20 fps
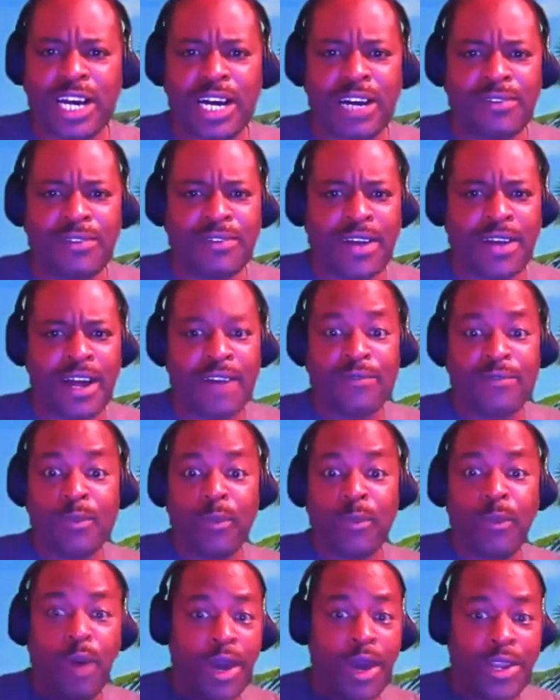
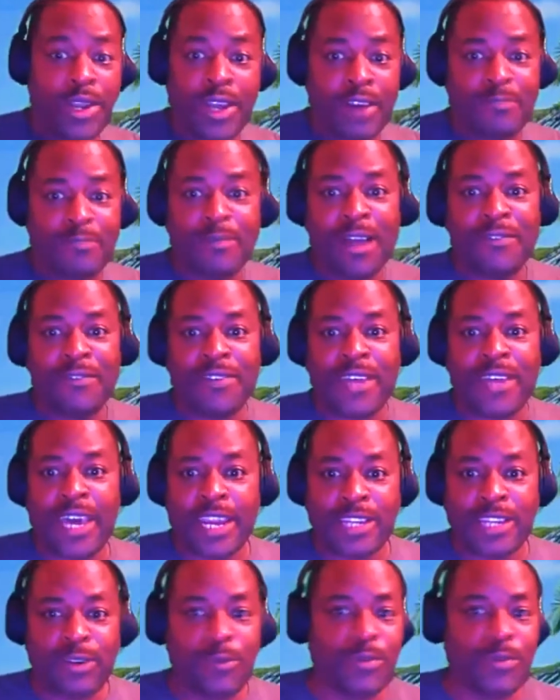of one of my Fanatics.